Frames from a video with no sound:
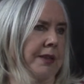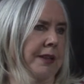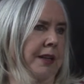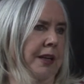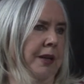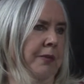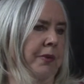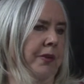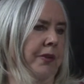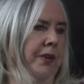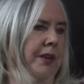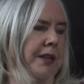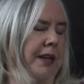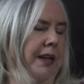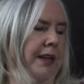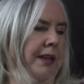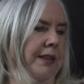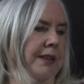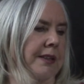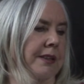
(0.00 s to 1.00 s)
time with it
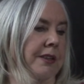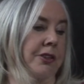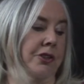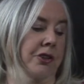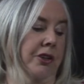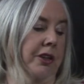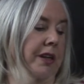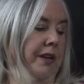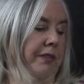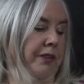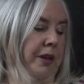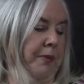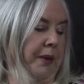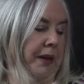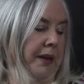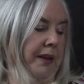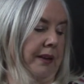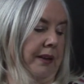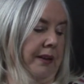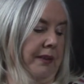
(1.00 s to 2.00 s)
and enjoyed every
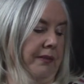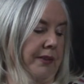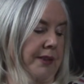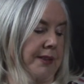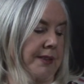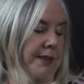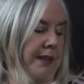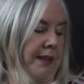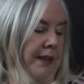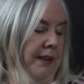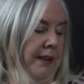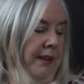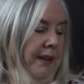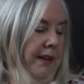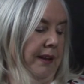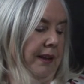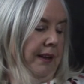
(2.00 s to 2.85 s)
minute, I have to say.